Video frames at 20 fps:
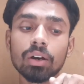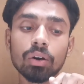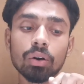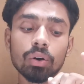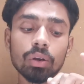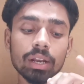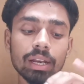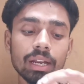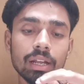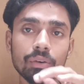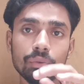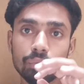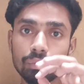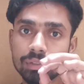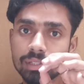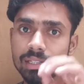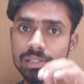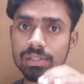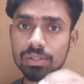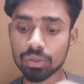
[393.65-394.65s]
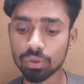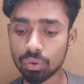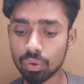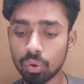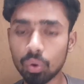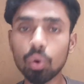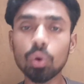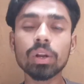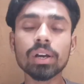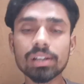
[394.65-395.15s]
well, just
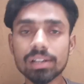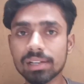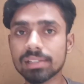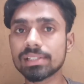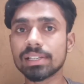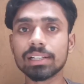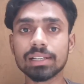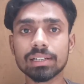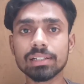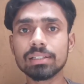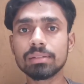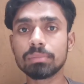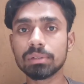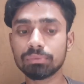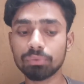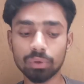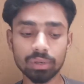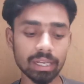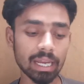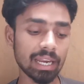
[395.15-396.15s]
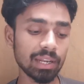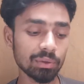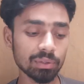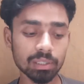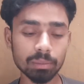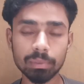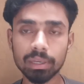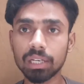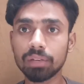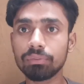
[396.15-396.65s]
hold on a second before telling you
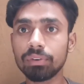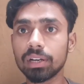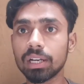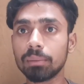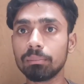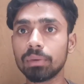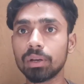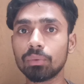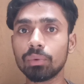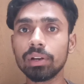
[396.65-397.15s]
the benefit number